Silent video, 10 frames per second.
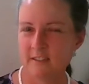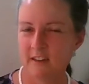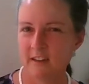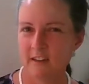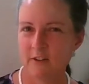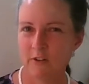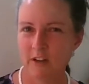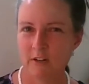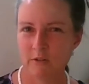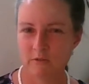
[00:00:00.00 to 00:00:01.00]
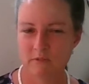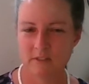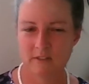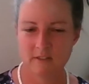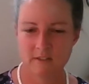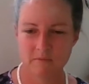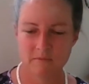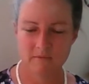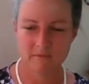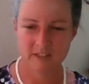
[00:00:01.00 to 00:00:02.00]
I don't,
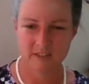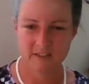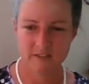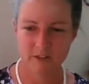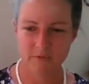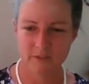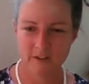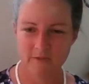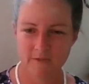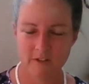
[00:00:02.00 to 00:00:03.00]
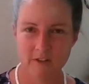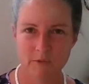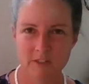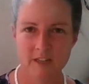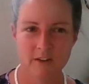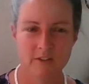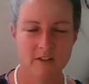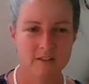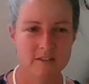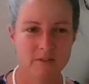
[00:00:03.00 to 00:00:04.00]
I never really went down the
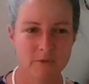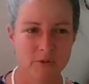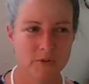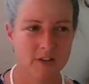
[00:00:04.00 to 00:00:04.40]
Etsy route.